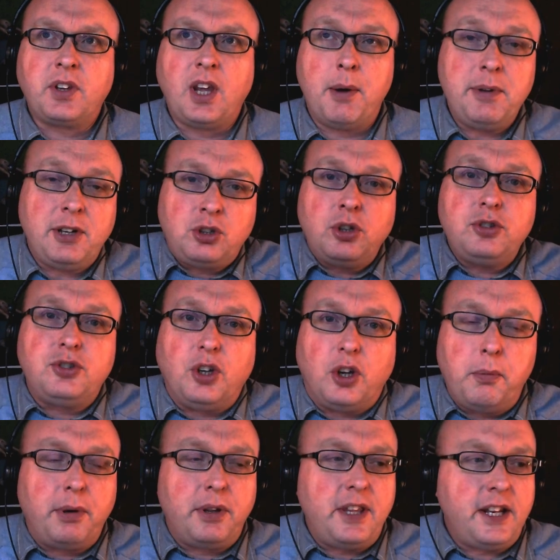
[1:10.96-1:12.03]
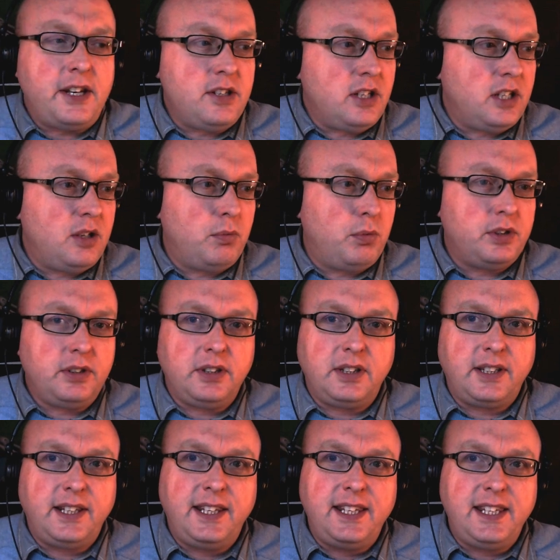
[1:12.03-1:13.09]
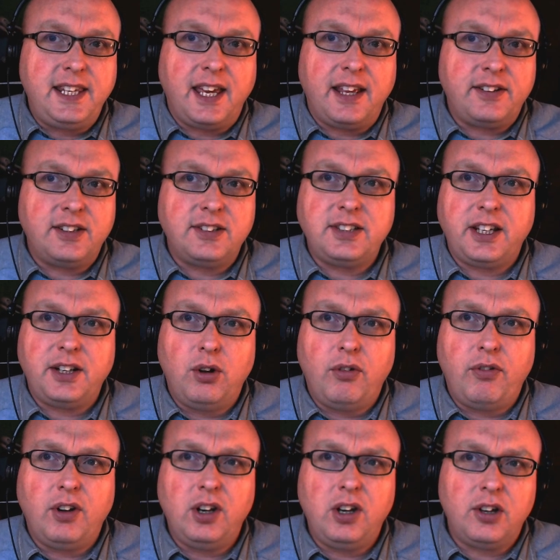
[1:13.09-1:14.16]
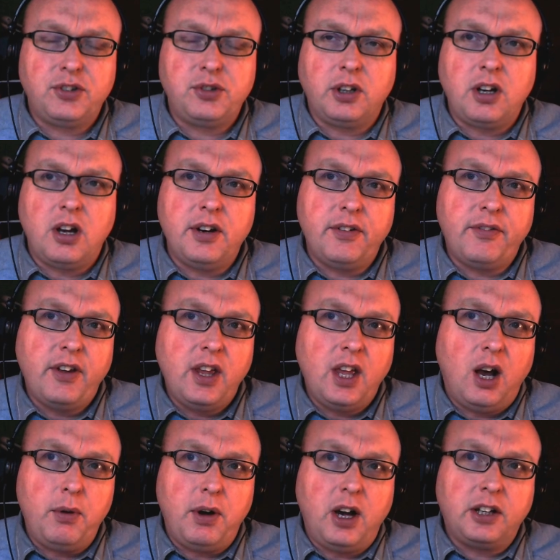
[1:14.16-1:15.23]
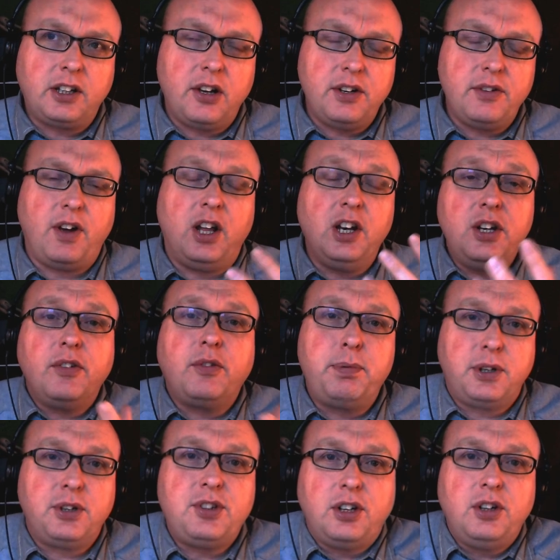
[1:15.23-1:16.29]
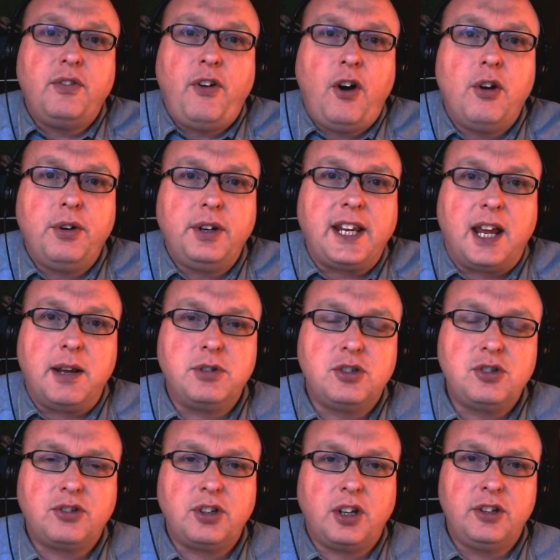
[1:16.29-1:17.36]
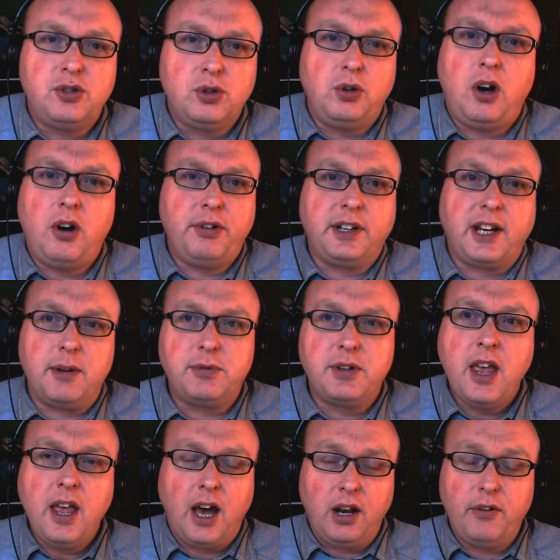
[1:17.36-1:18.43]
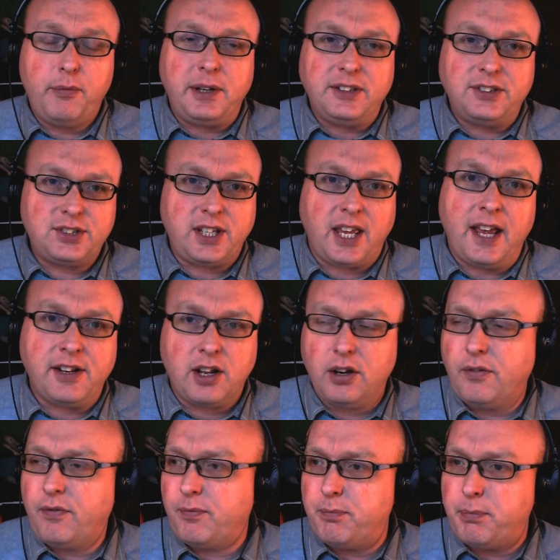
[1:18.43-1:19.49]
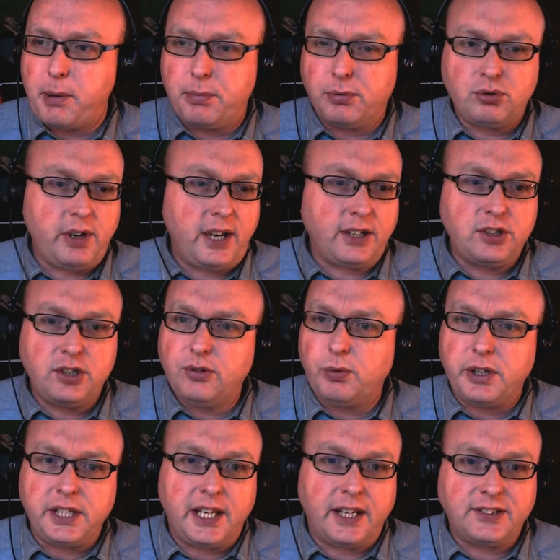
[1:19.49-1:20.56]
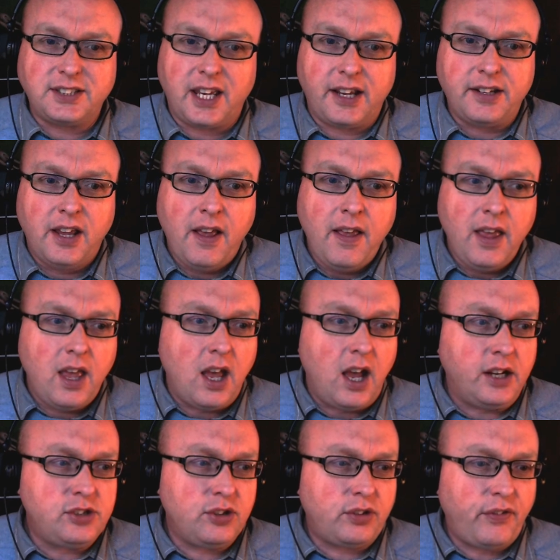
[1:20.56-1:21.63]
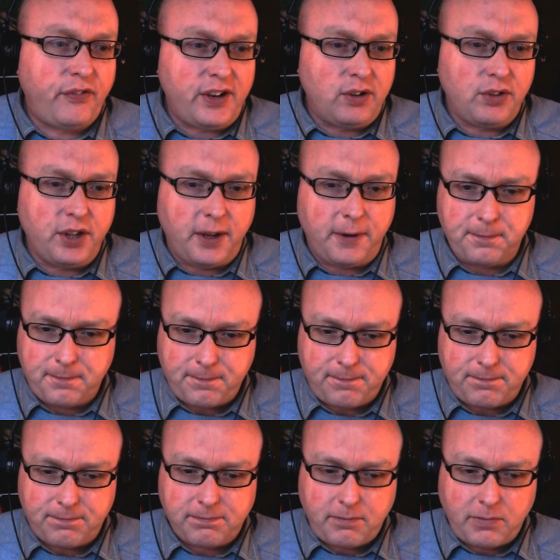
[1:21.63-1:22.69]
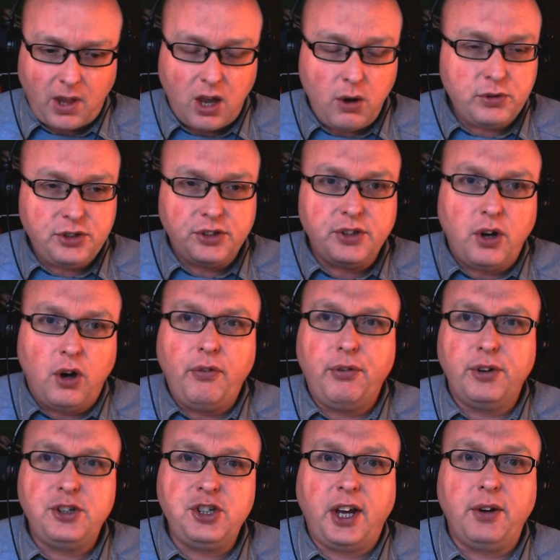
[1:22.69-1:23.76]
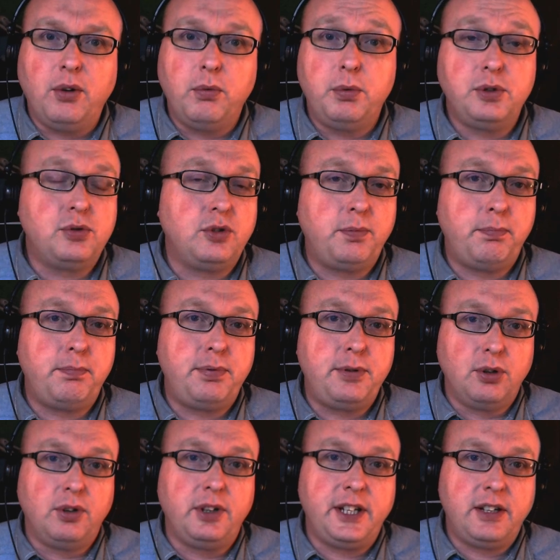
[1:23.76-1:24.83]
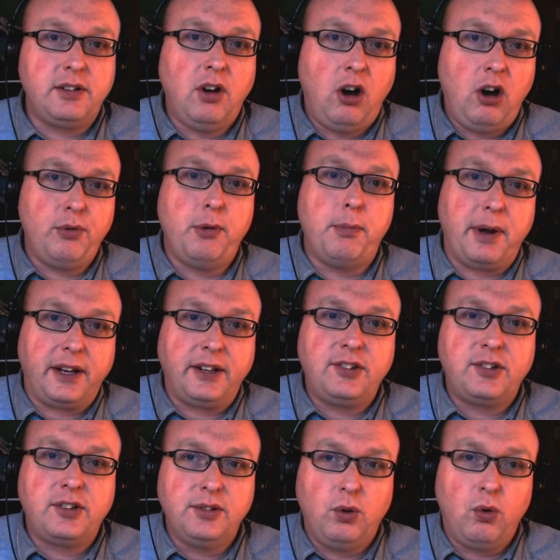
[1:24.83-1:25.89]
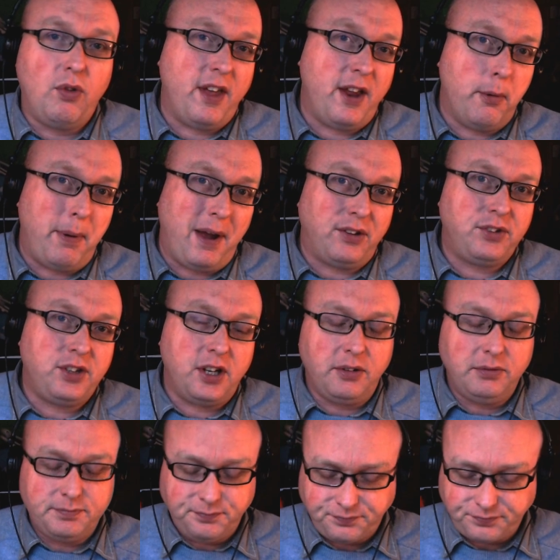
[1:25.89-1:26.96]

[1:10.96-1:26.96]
I mean I could do, but then you wouldn't get to see an awful lot. So I love, because I love horror games, I just adore horror games. I love being scared, I love people's reactions when they get scared. I just felt that I wanted to offer a channel which was purely horror based or thereabouts, you know.